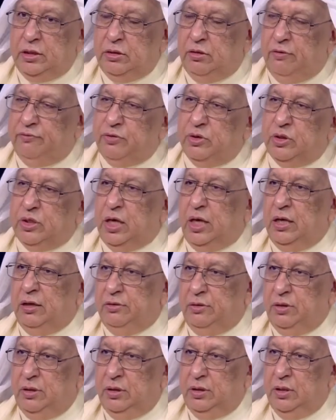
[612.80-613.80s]

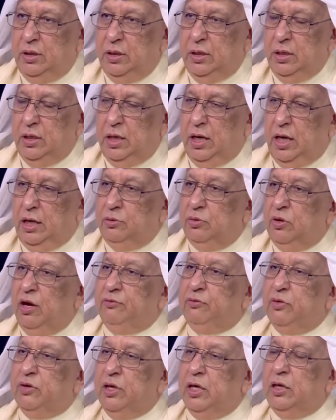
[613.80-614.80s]
society, and we have
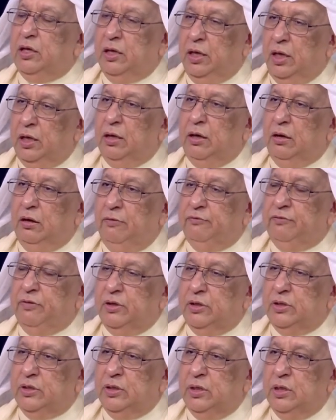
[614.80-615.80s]
to take care of
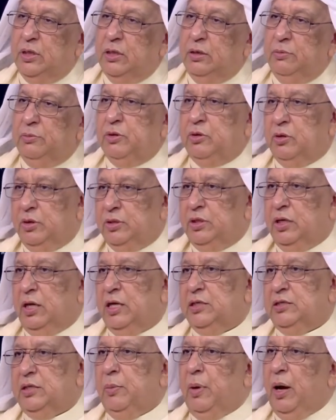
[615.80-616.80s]
this because there are
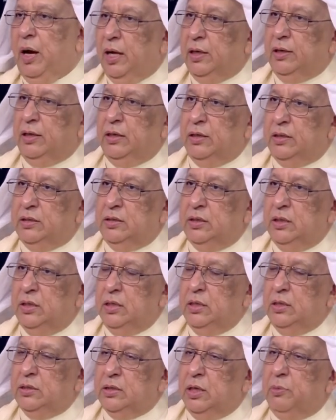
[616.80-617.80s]
some hackers,
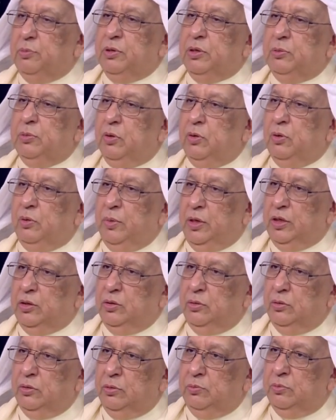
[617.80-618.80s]
some people who might
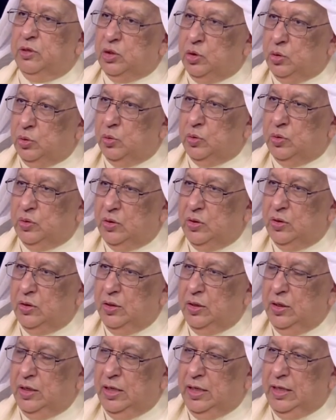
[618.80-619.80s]
misuse
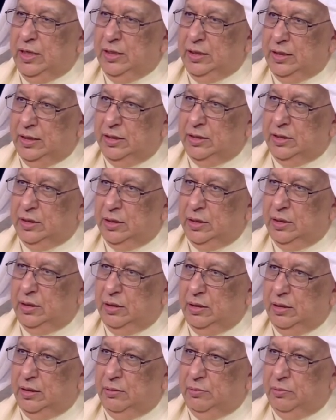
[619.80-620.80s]
these
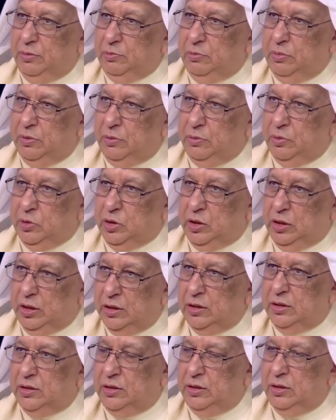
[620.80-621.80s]

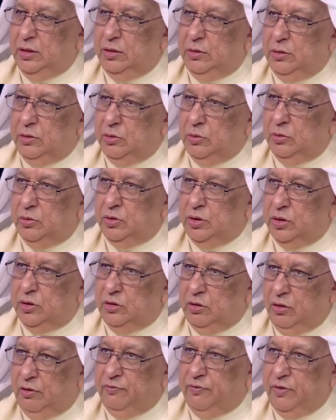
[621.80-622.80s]
kids' usage
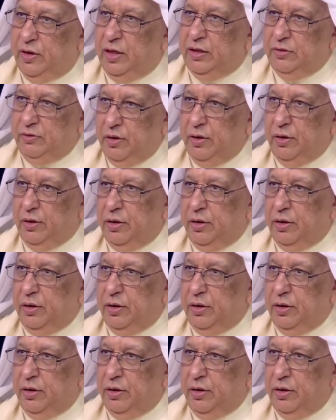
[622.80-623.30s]
of the internet.